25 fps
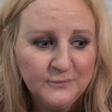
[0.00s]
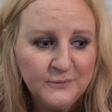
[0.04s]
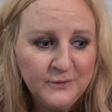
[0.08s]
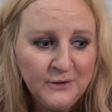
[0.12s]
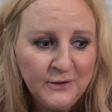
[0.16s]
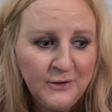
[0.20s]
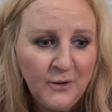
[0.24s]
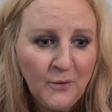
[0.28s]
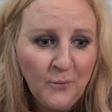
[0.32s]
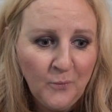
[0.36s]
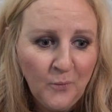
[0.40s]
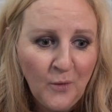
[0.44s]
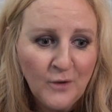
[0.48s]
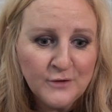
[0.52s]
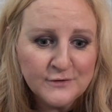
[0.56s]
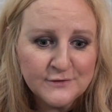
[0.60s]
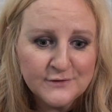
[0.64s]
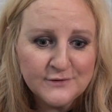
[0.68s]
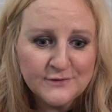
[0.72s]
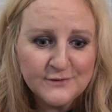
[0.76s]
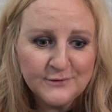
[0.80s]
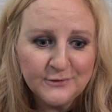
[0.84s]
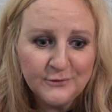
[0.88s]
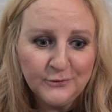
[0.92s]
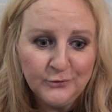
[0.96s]
you know,
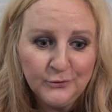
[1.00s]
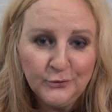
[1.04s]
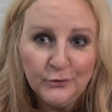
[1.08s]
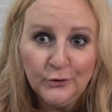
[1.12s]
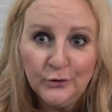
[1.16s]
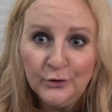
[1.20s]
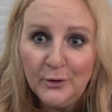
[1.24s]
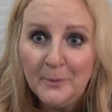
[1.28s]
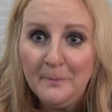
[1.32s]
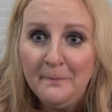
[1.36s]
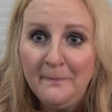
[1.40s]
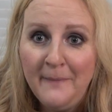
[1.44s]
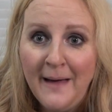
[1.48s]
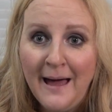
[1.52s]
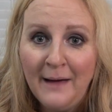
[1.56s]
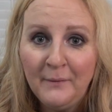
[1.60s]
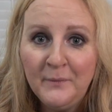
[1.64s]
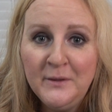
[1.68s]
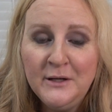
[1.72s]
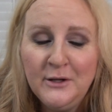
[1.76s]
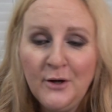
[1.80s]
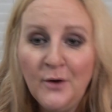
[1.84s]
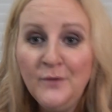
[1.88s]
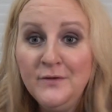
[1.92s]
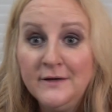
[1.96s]
what's good and bad.
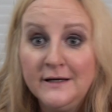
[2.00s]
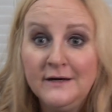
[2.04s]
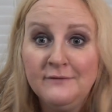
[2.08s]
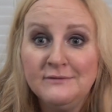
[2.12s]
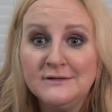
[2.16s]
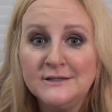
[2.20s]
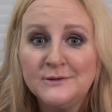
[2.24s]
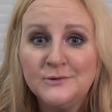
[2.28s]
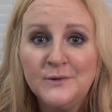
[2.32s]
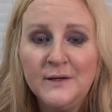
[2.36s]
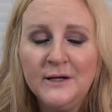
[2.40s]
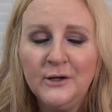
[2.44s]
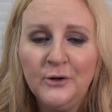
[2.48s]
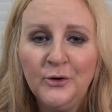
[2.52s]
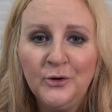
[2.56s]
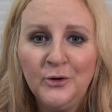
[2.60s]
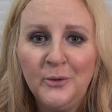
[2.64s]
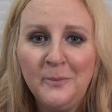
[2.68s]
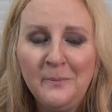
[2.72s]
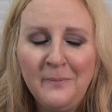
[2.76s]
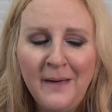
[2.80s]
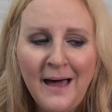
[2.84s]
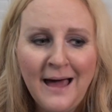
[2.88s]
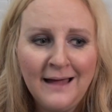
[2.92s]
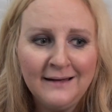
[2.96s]
We know the difference between good
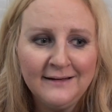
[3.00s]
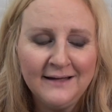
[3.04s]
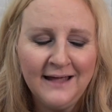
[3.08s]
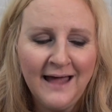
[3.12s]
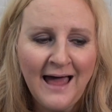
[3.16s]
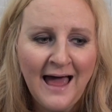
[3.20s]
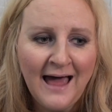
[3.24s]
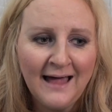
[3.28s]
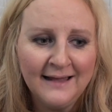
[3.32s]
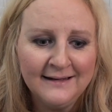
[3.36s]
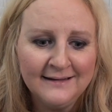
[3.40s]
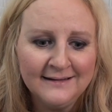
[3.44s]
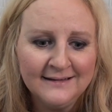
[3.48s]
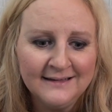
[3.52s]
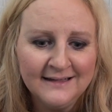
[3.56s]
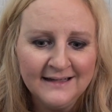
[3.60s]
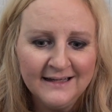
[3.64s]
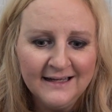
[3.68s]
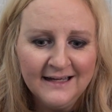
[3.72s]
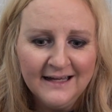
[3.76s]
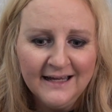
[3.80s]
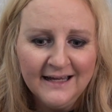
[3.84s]
and bad, and